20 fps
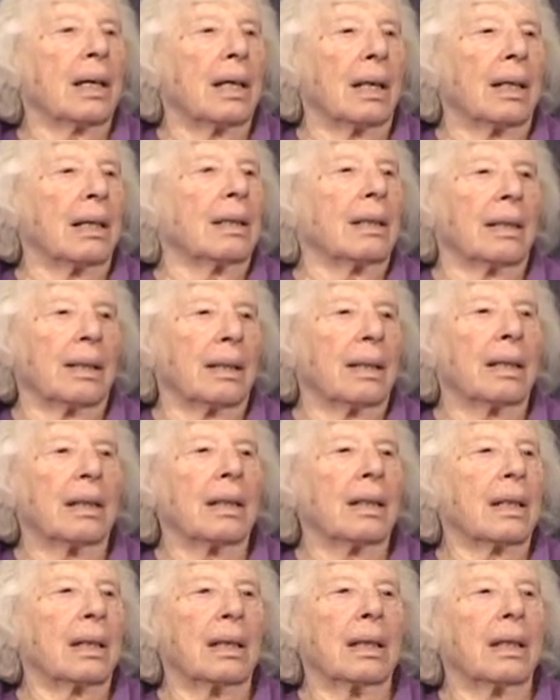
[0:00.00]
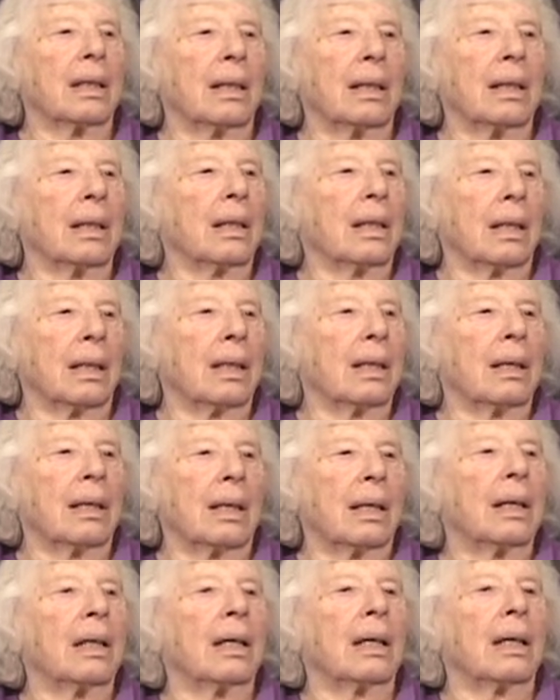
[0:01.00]
and yeah. went back to B U as a
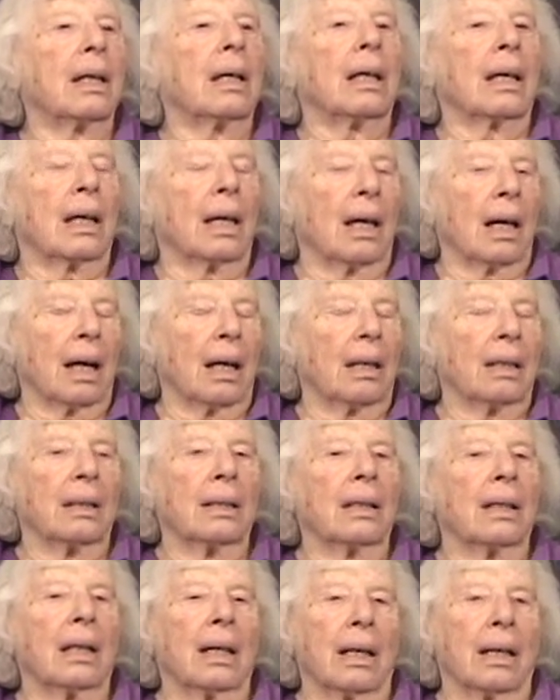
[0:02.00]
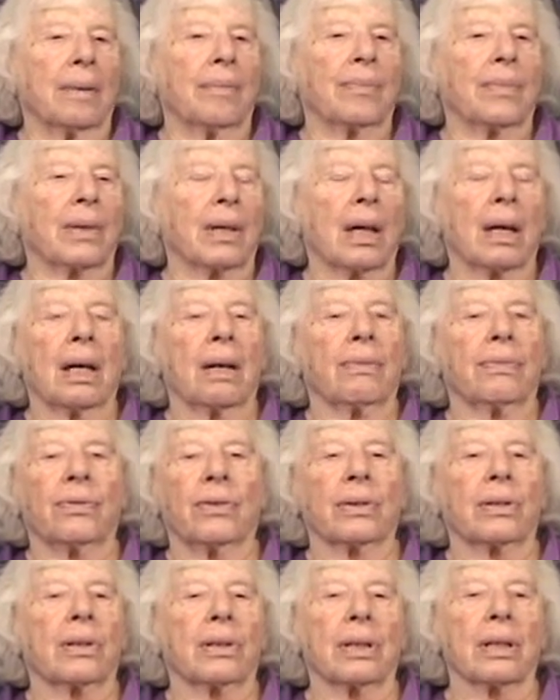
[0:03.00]
professor. Yeah, yeah,
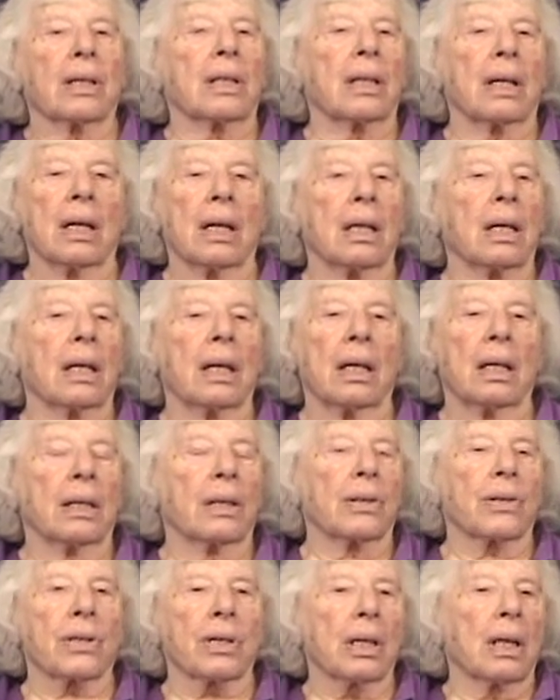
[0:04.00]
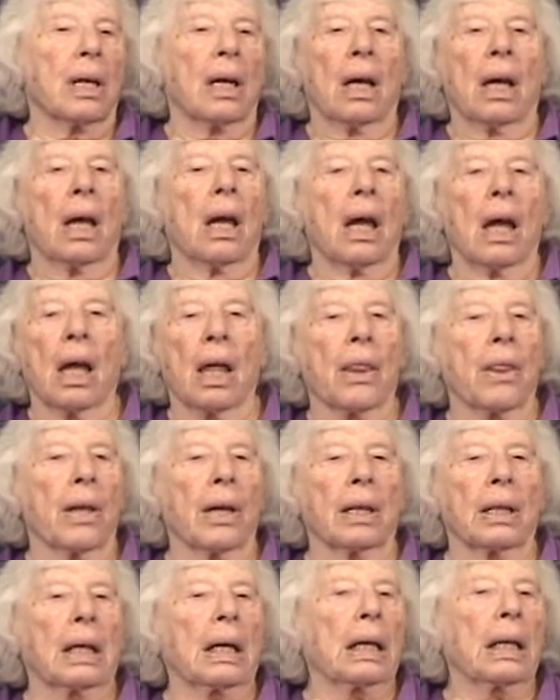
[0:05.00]
for thirteen years. And
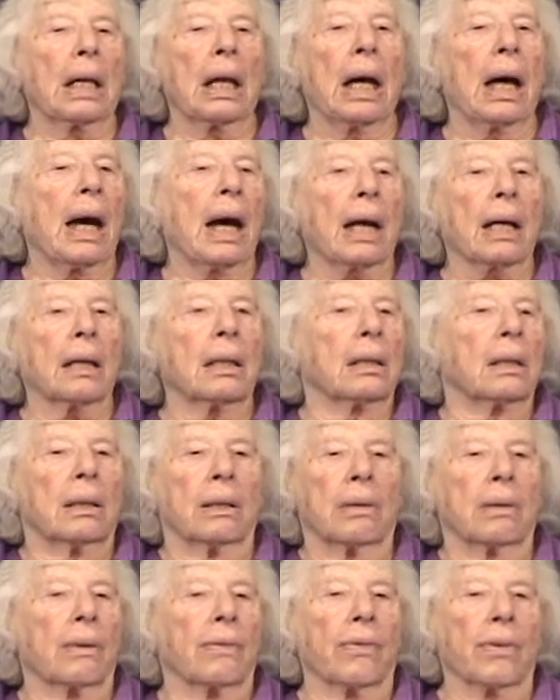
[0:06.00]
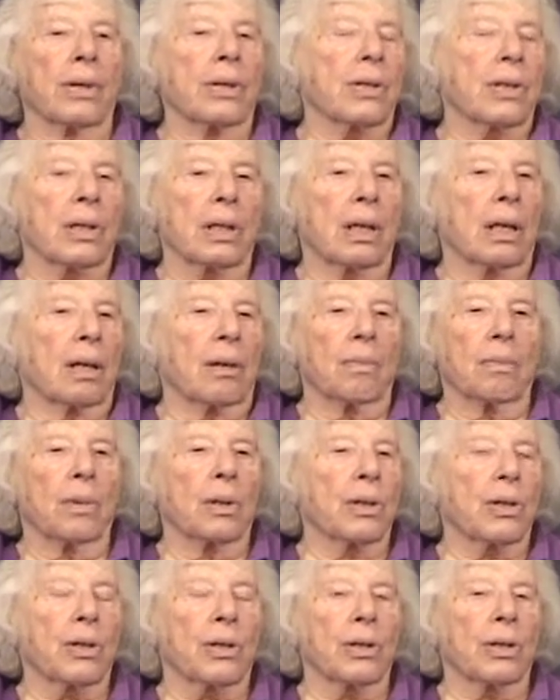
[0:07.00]
then Clark University in
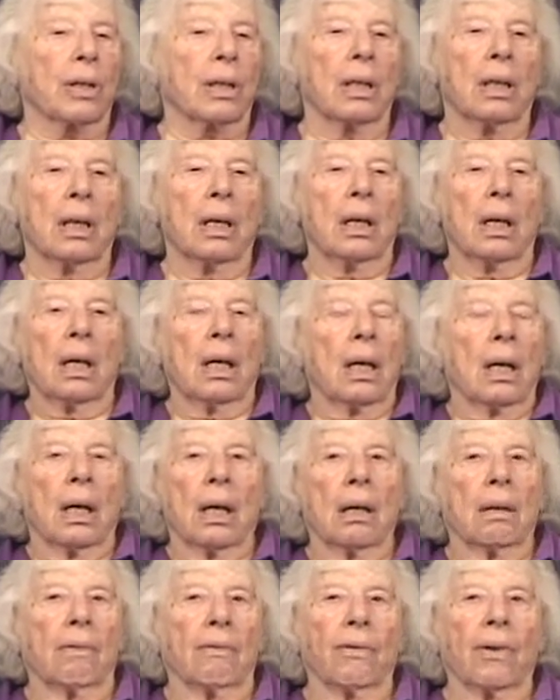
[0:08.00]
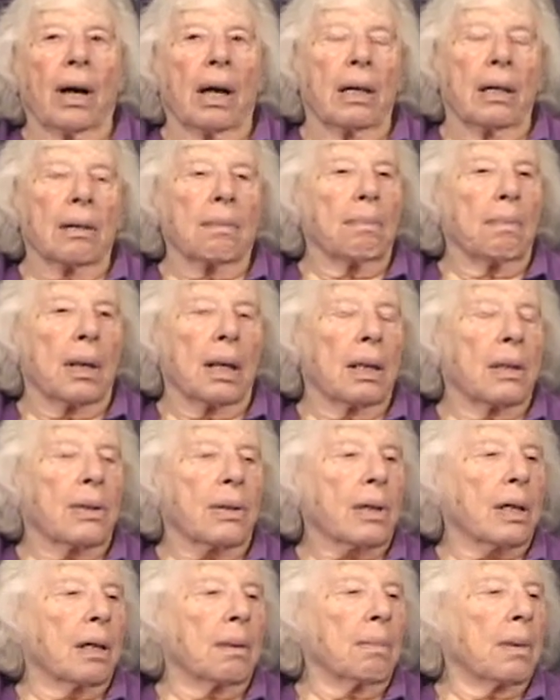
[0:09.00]
Worcester invited me
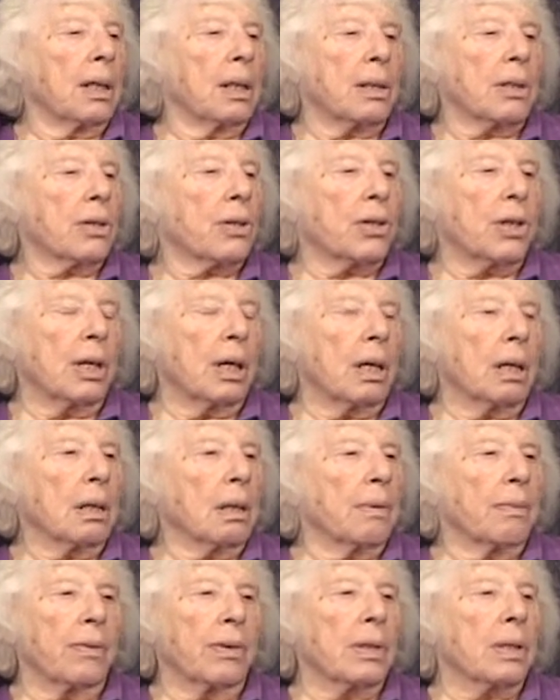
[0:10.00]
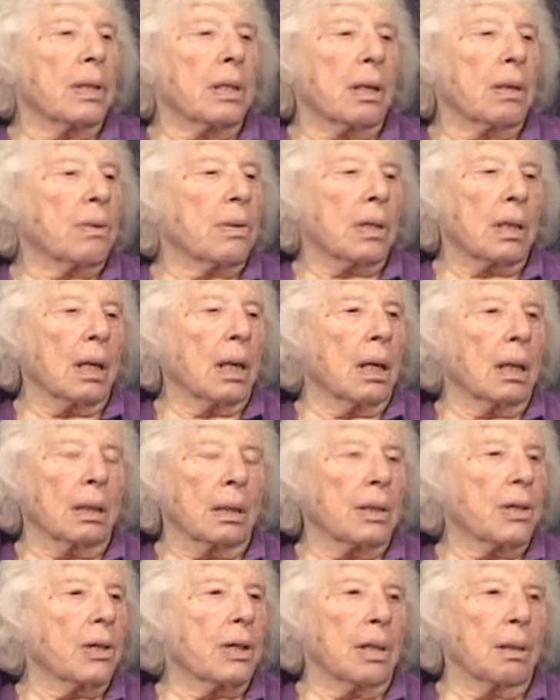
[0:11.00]
to come in as chair of its
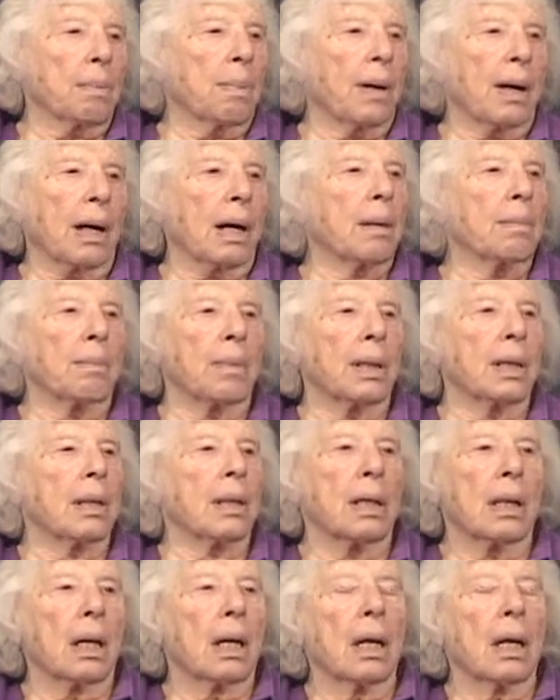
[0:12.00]
sociology department.